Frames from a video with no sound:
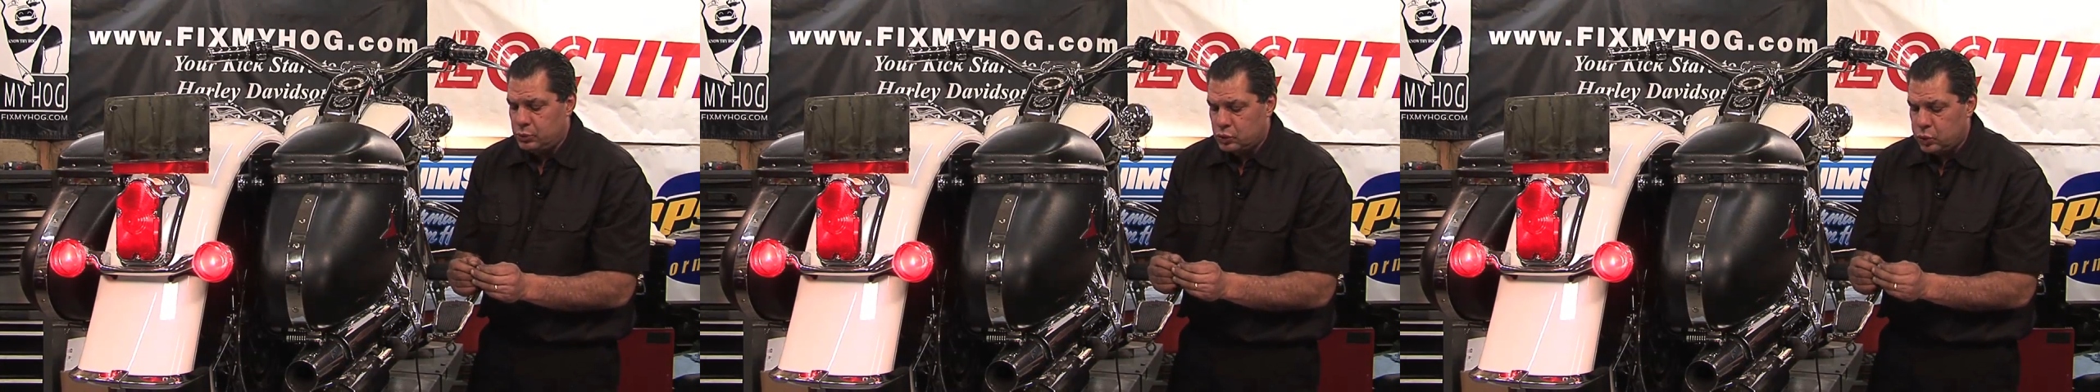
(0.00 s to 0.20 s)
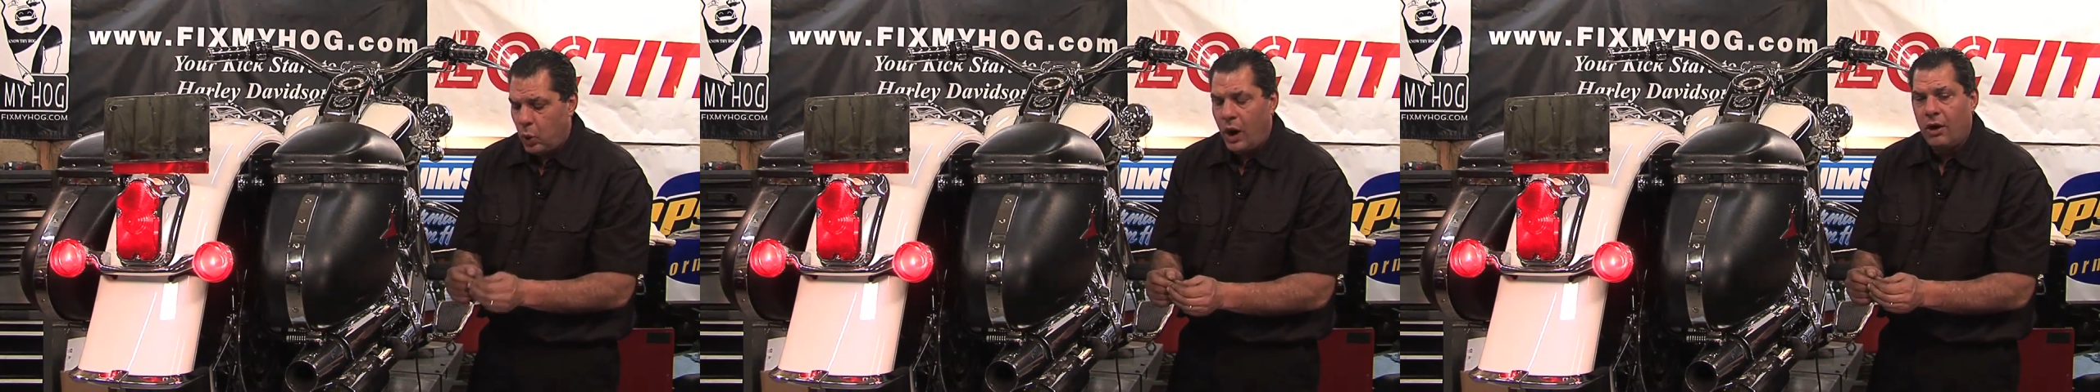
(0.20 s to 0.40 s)

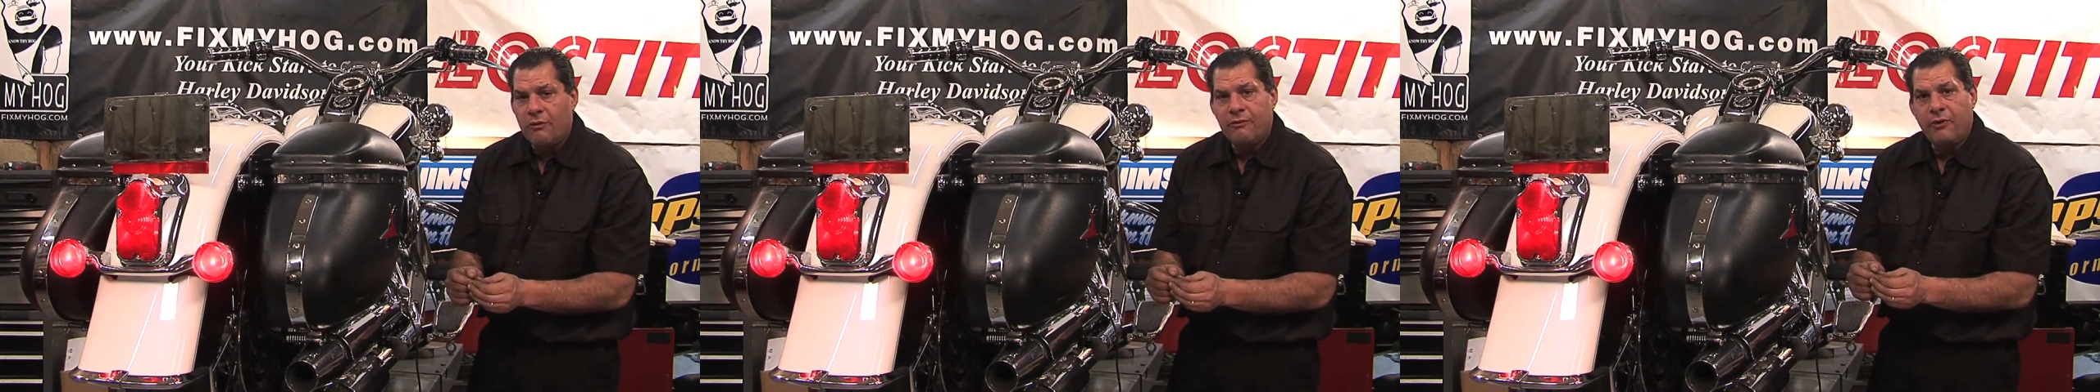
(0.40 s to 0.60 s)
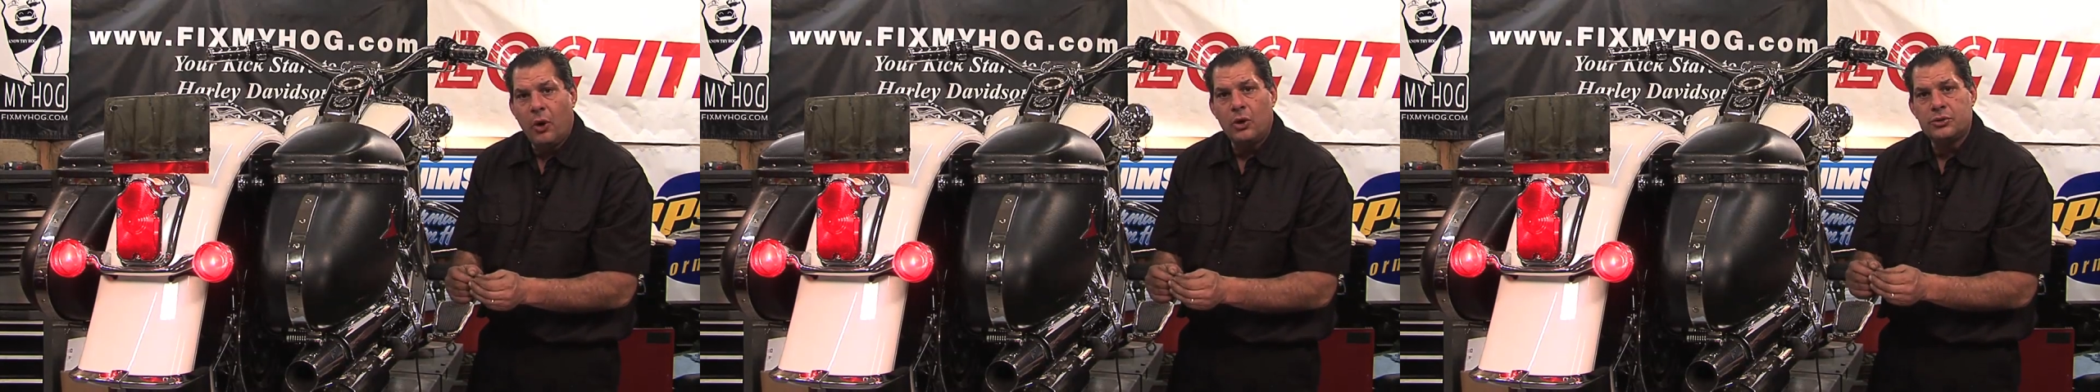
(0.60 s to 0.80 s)

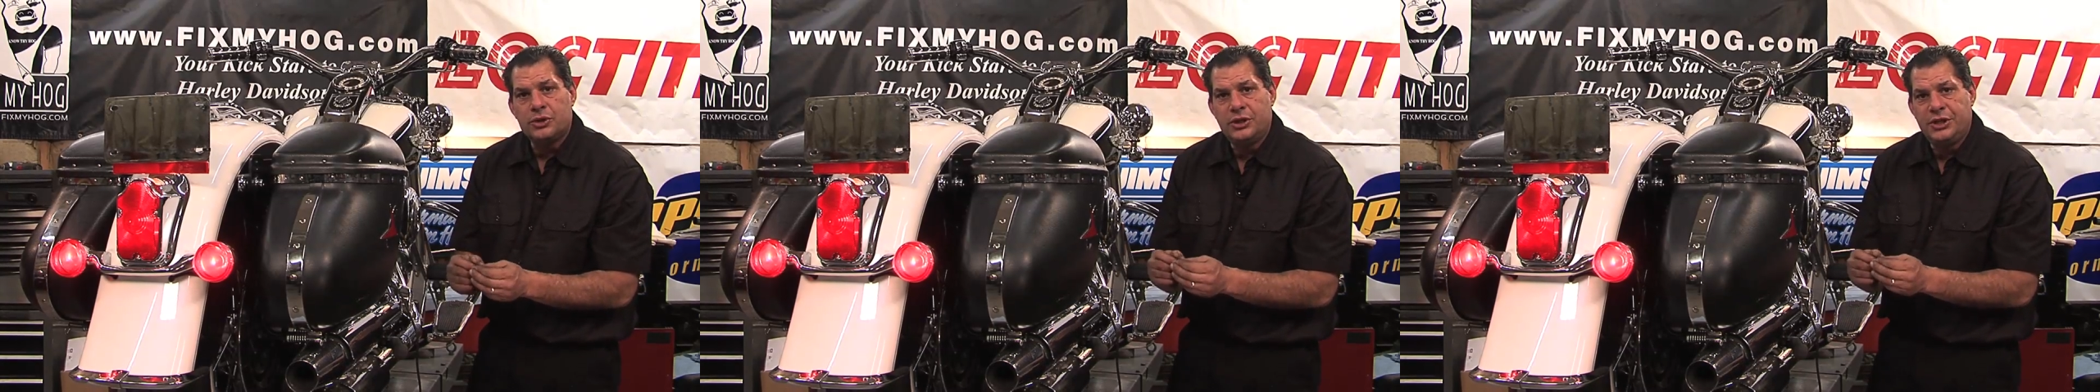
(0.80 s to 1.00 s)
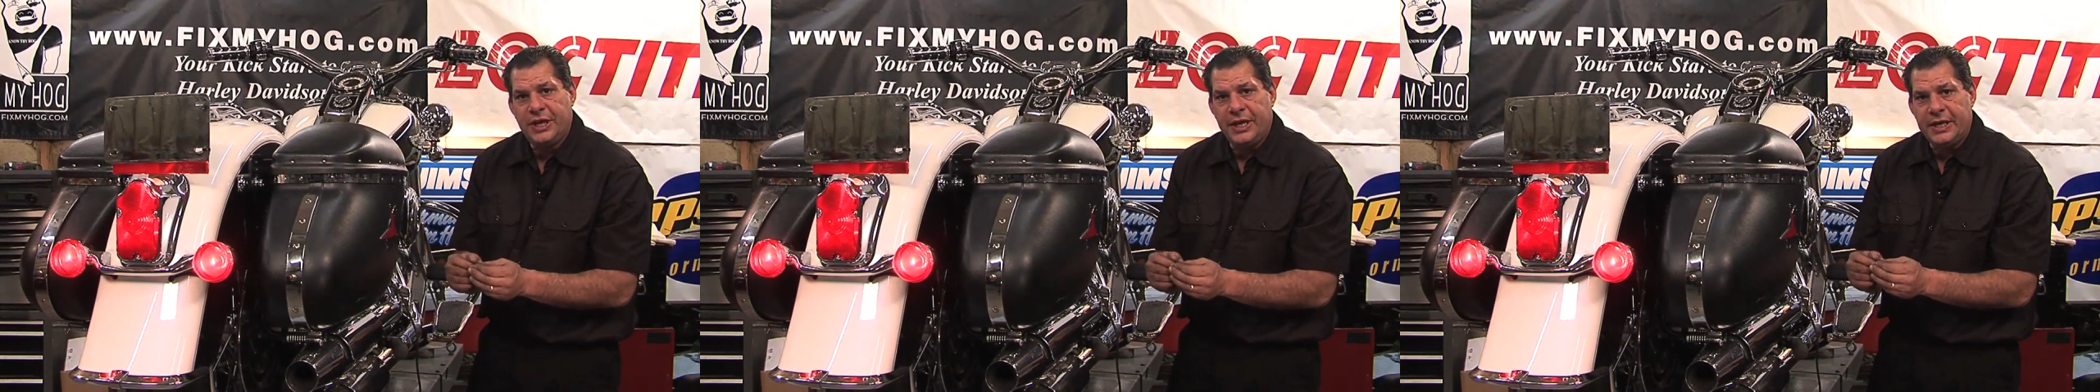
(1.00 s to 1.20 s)
12 volts
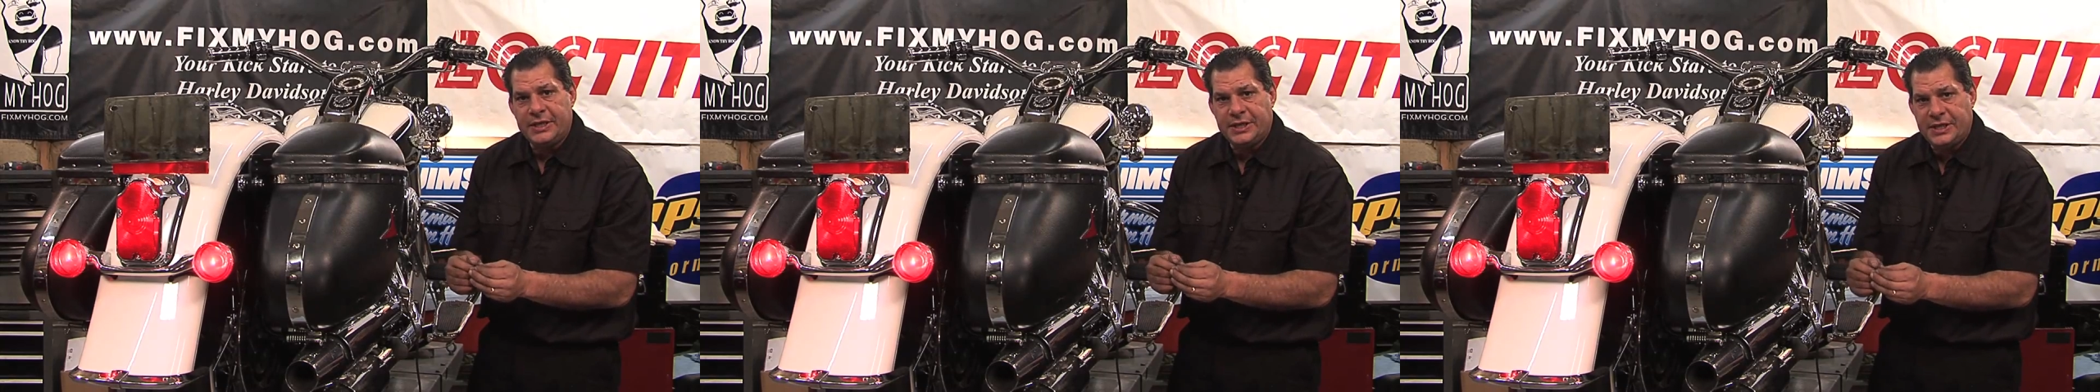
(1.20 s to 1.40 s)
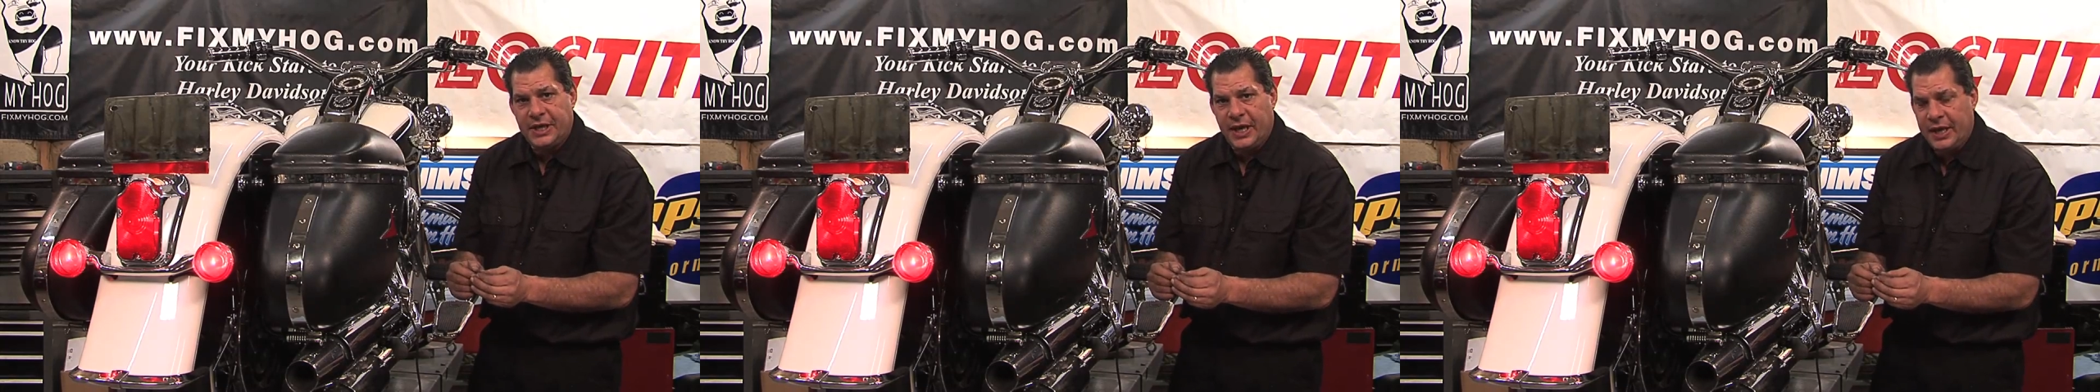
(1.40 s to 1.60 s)

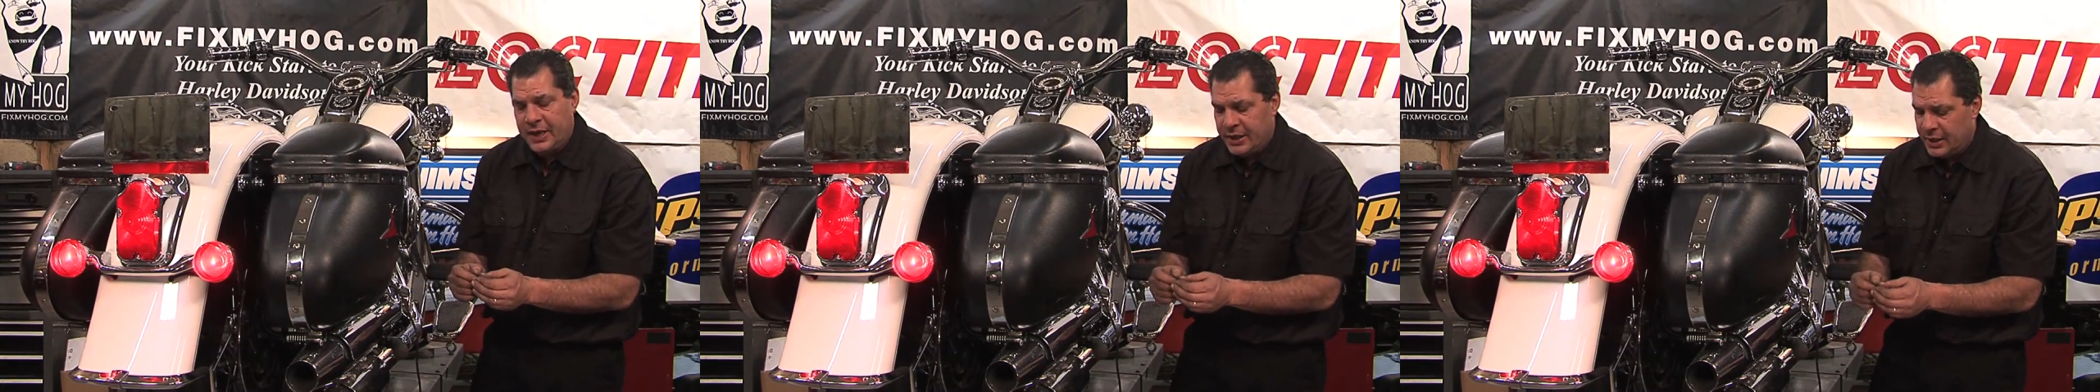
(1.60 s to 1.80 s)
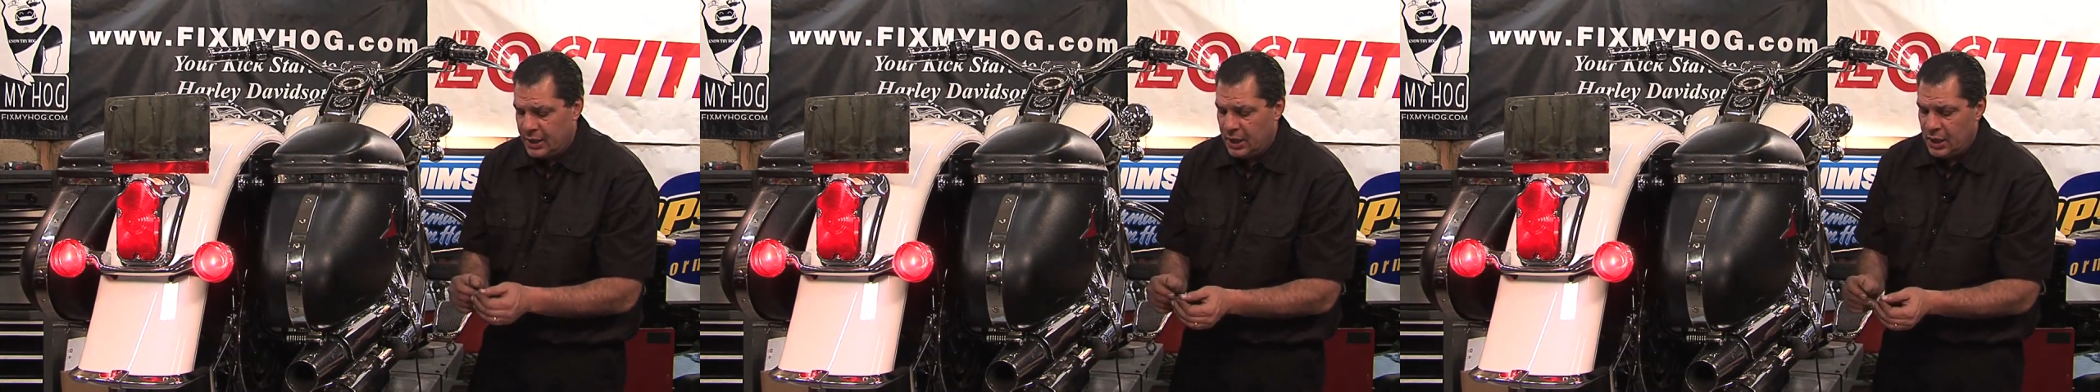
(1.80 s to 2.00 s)
DC.